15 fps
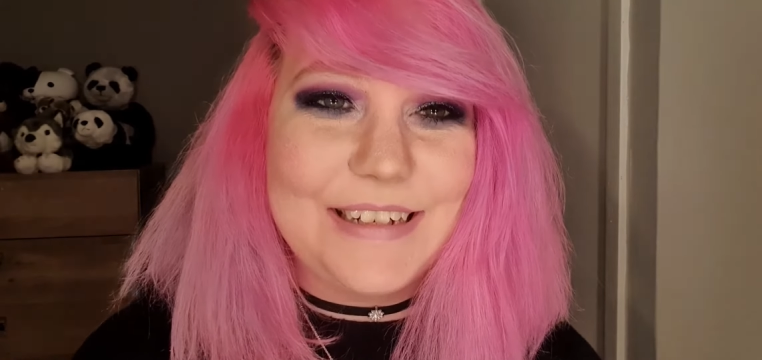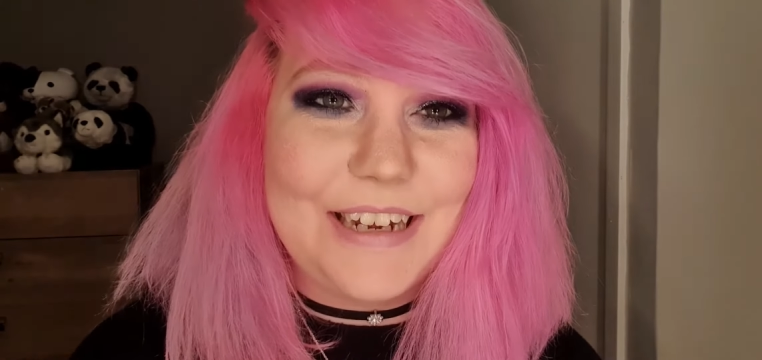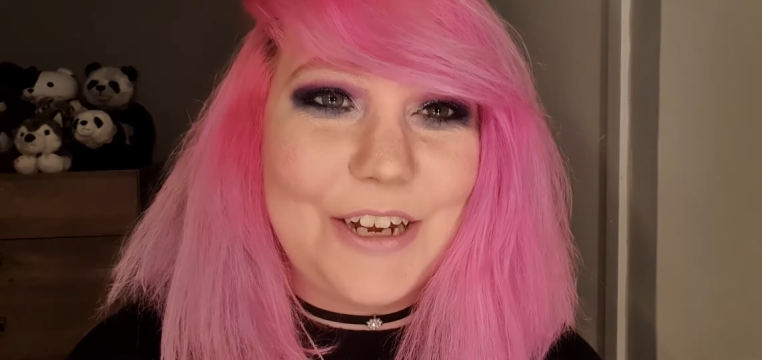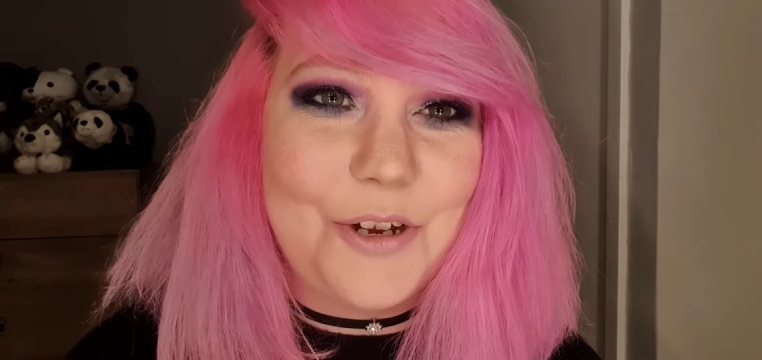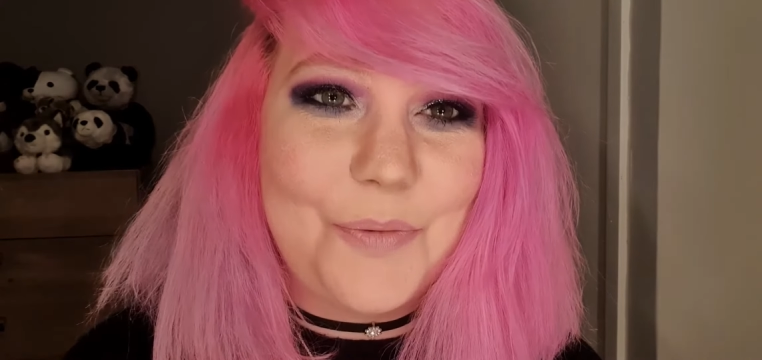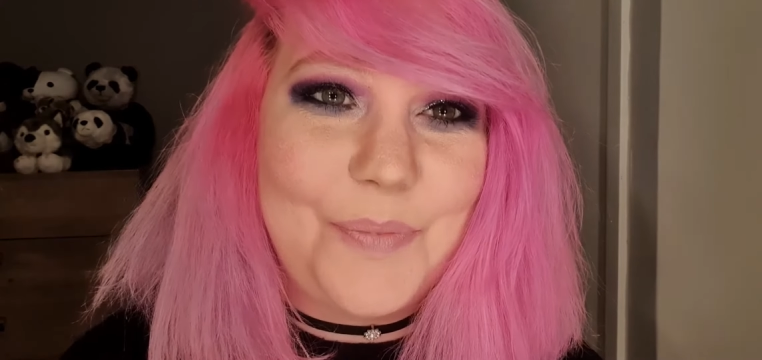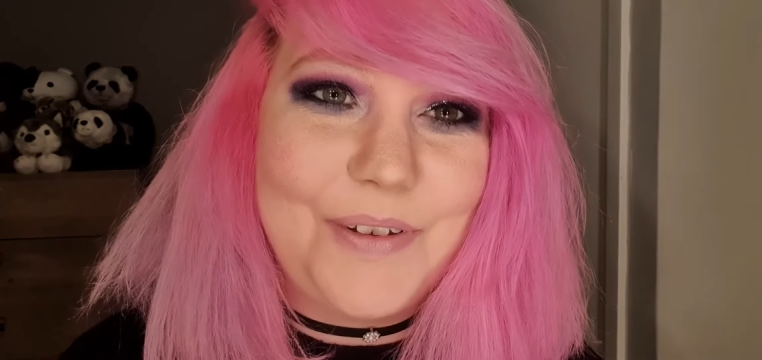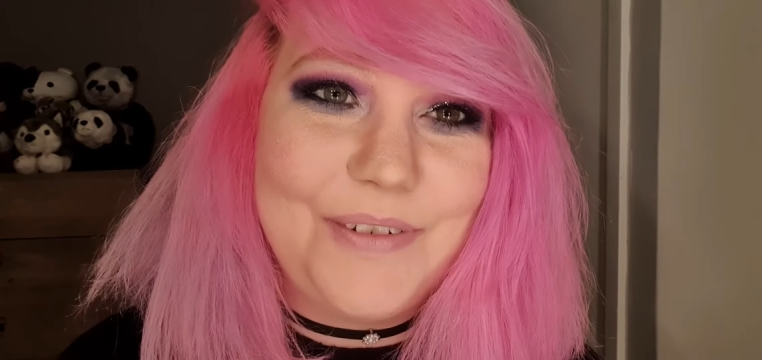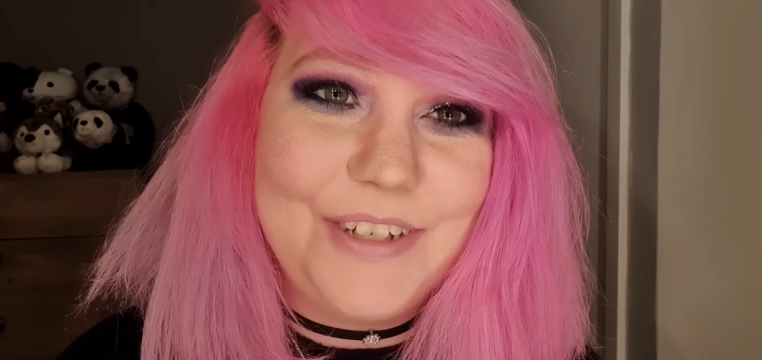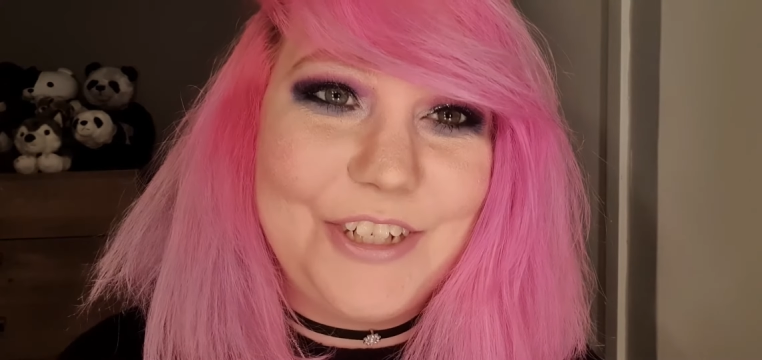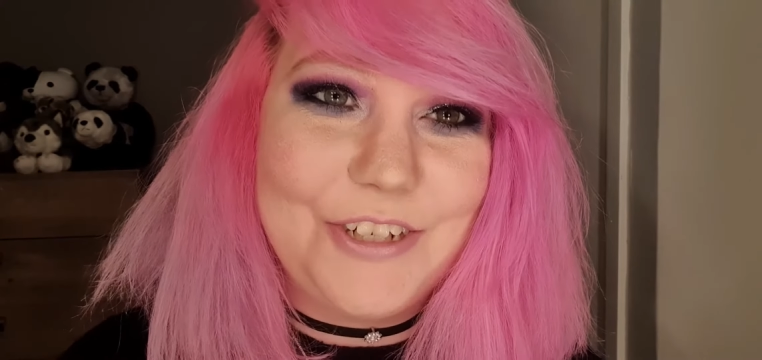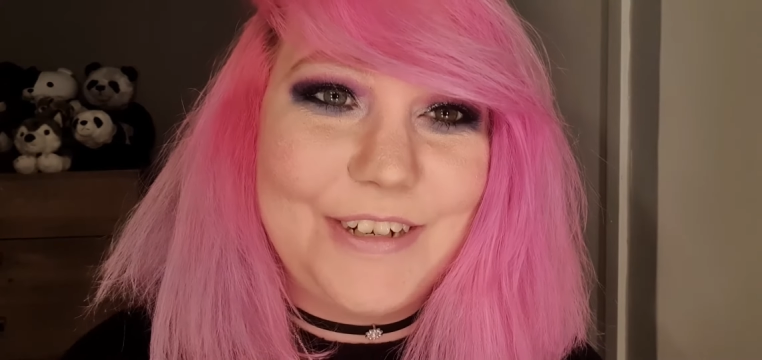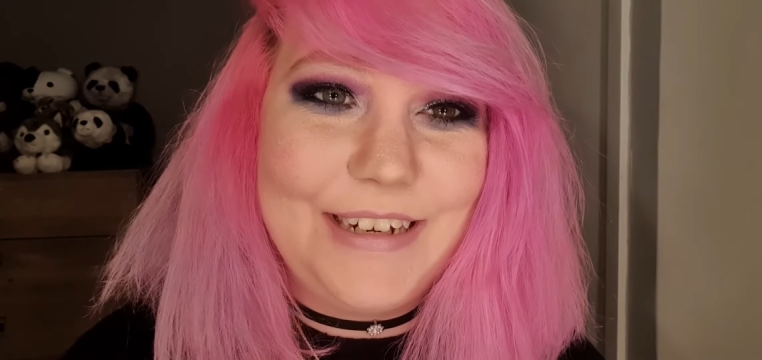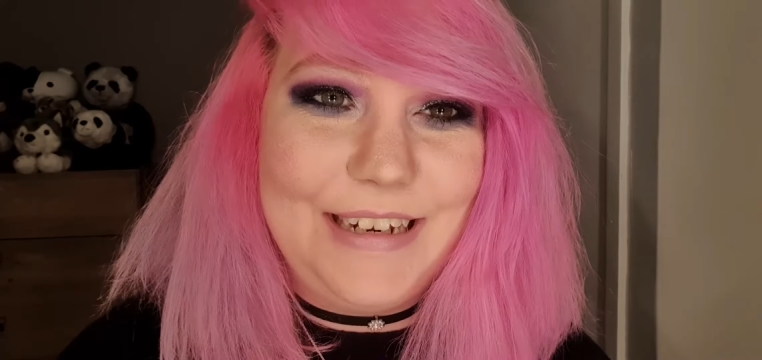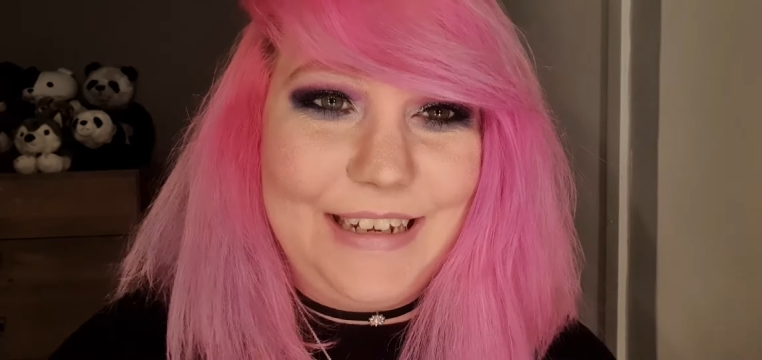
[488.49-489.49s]
I hope you
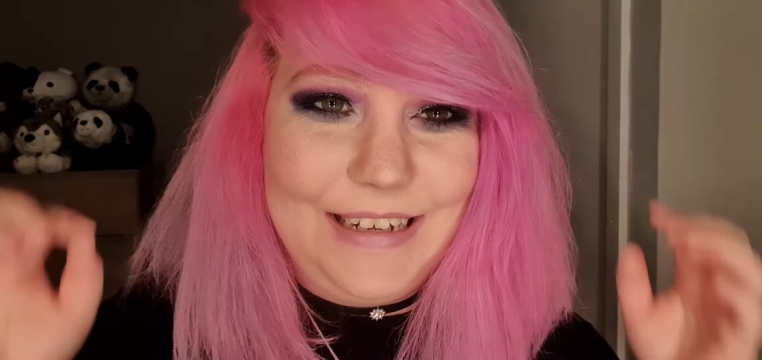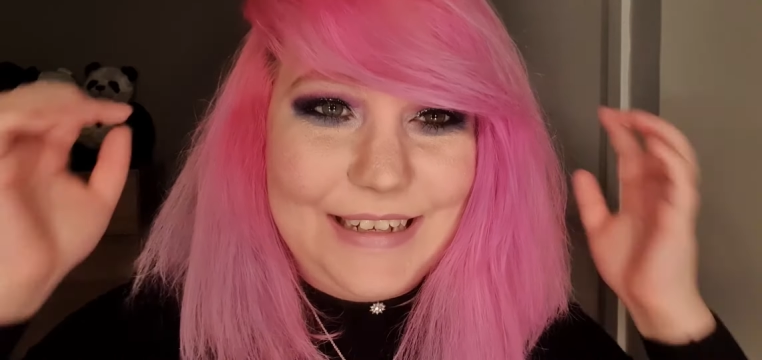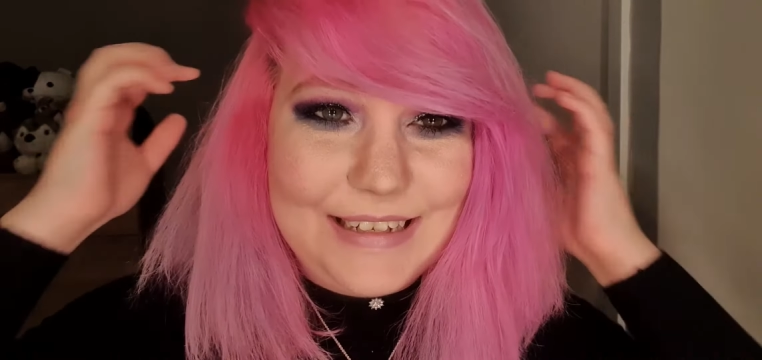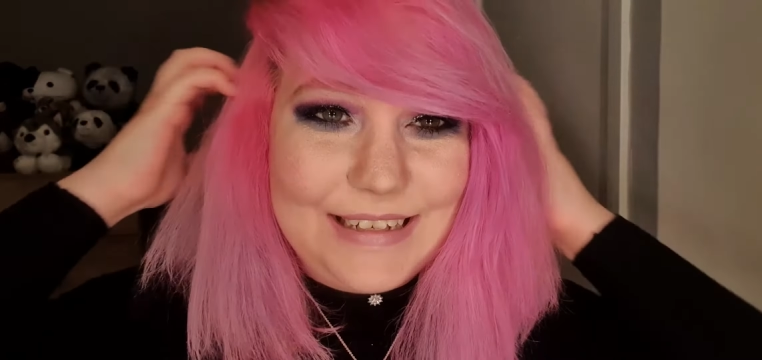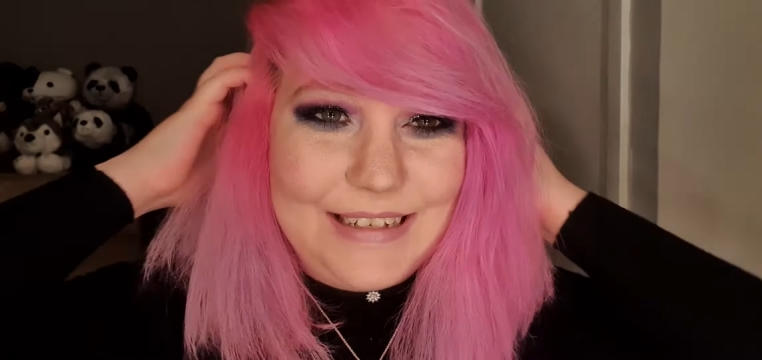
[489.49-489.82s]
enjoyed it.